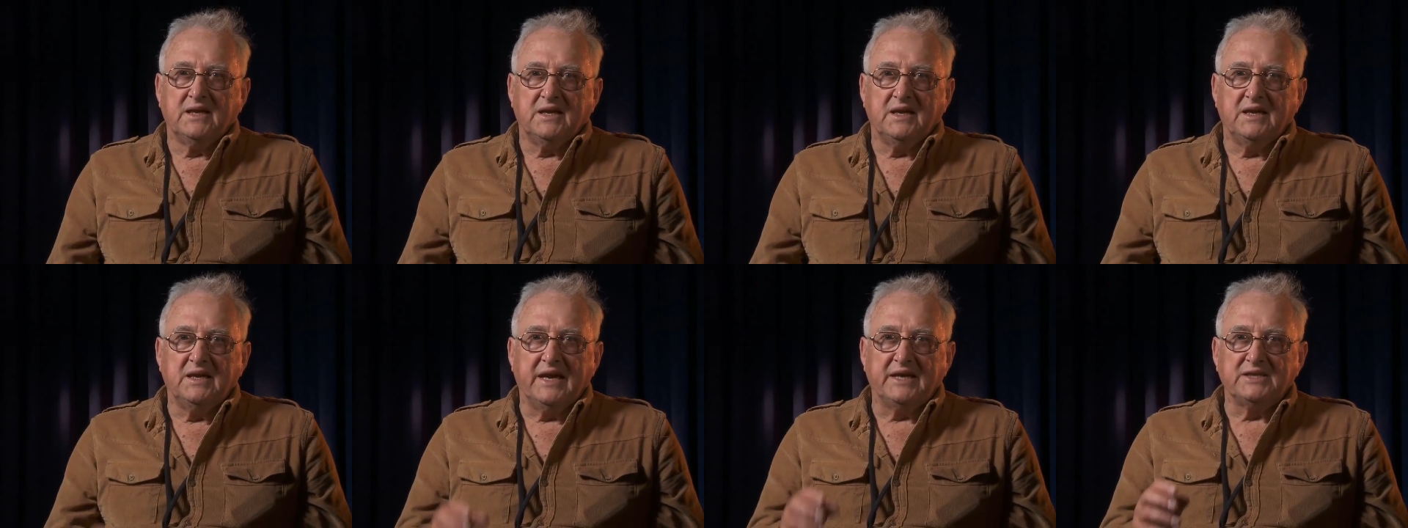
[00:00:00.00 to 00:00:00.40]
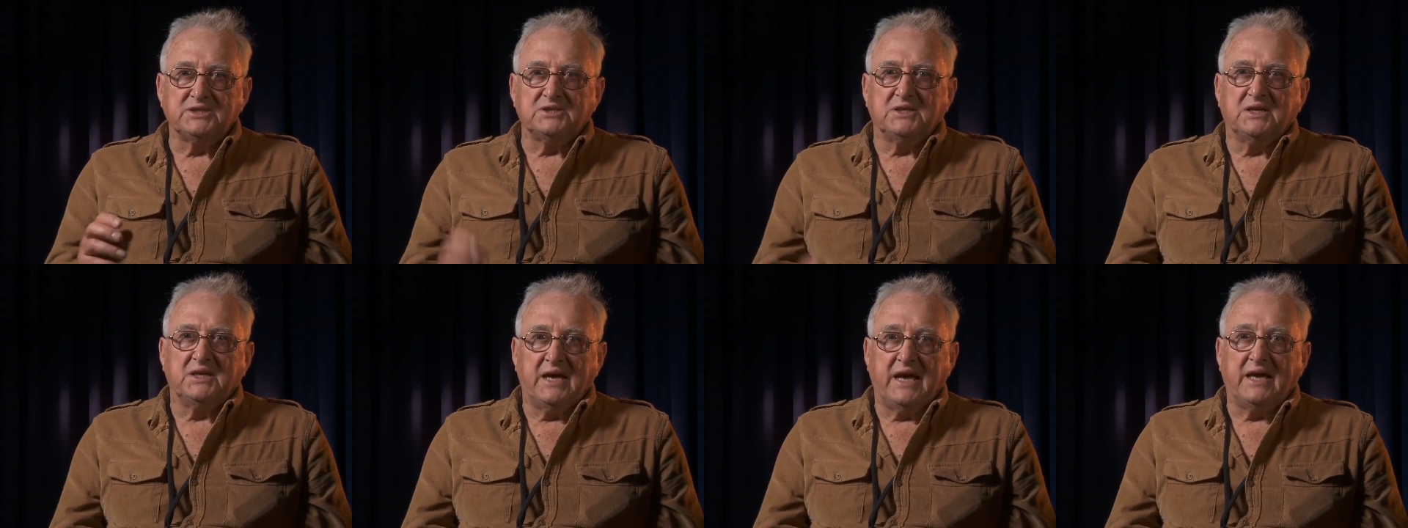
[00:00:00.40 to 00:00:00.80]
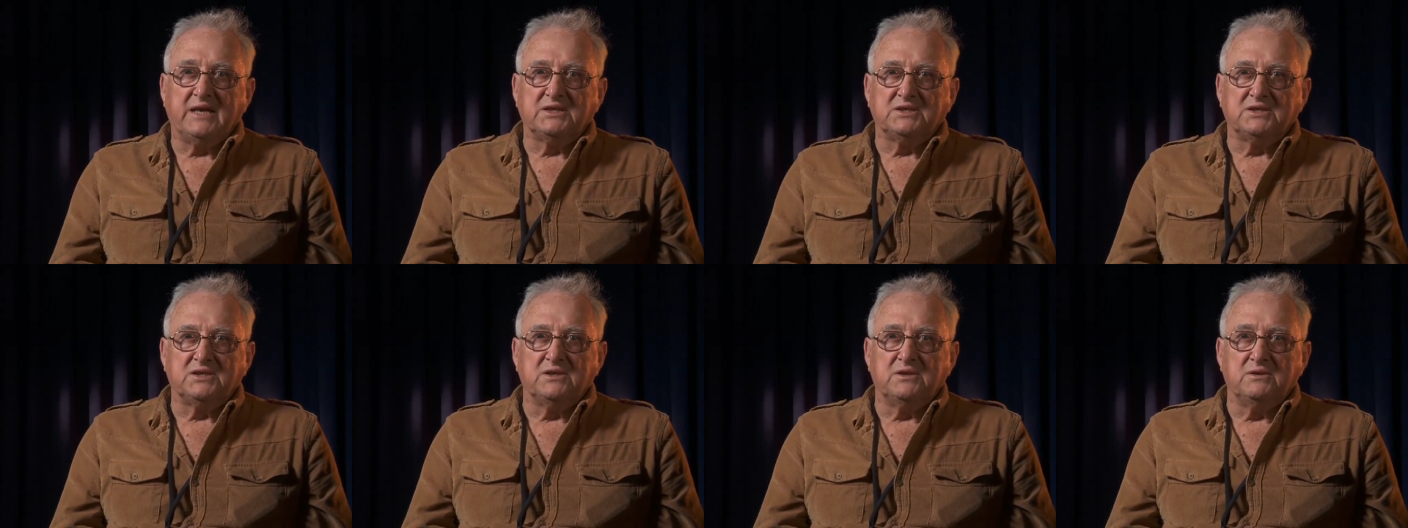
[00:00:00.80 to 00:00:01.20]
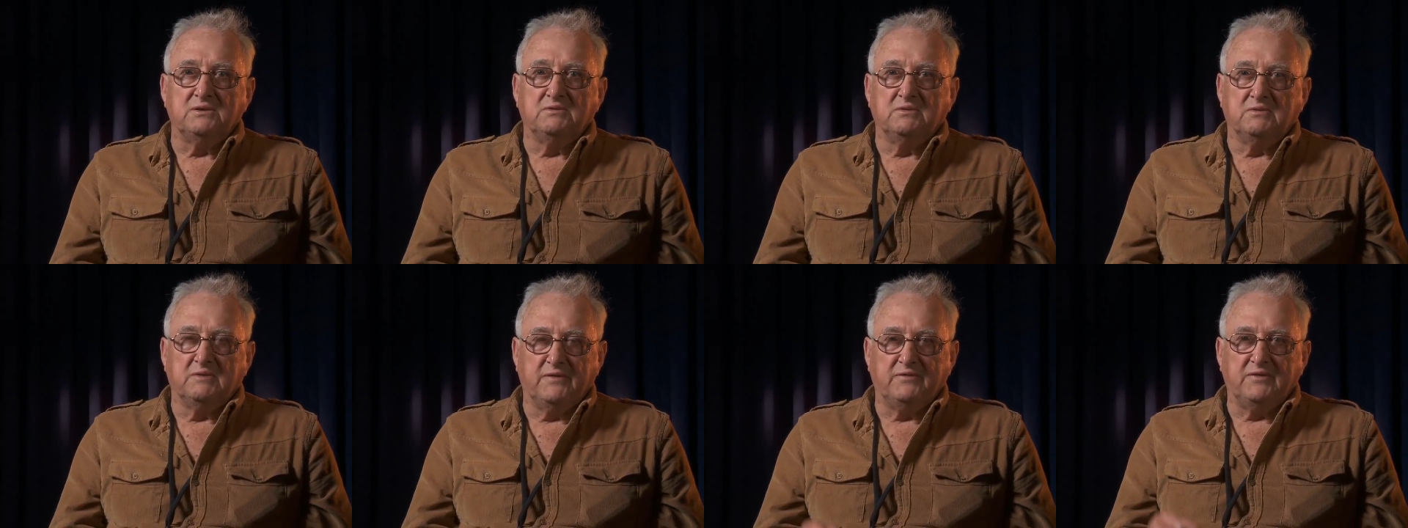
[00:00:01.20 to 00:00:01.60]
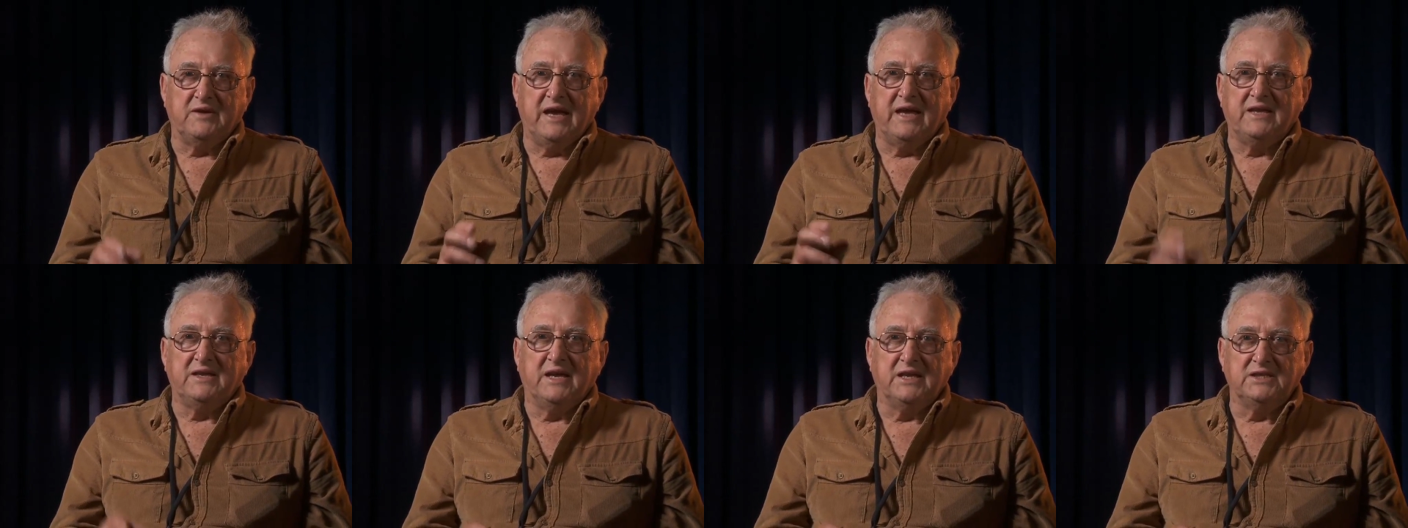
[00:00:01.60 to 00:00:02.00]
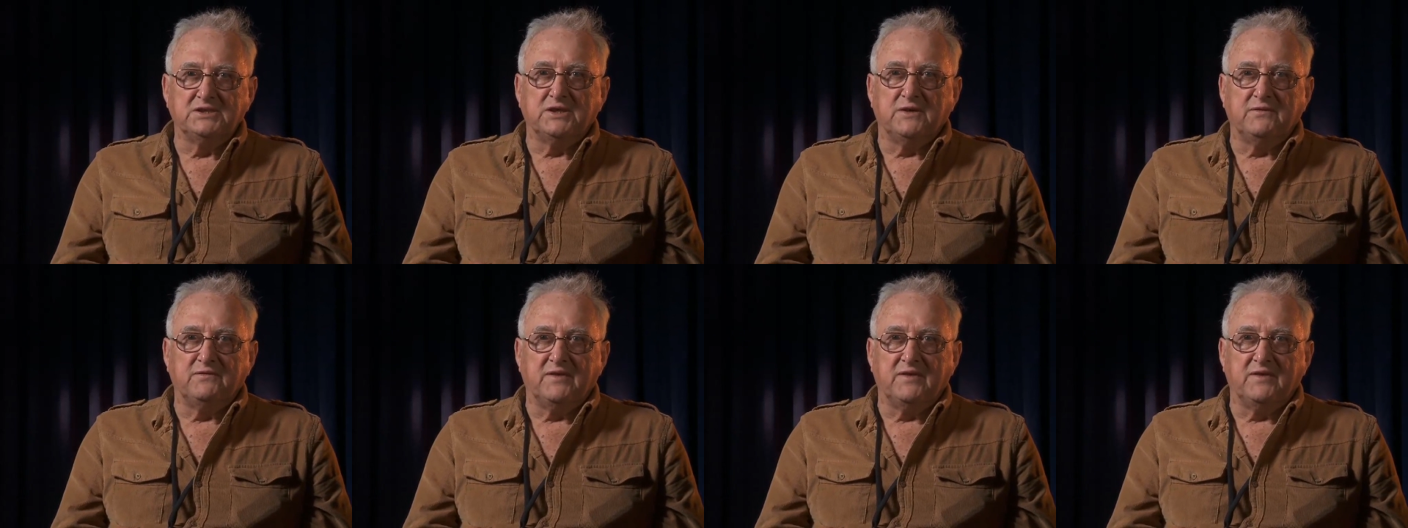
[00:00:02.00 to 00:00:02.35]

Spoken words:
he actually had to, if he had the engine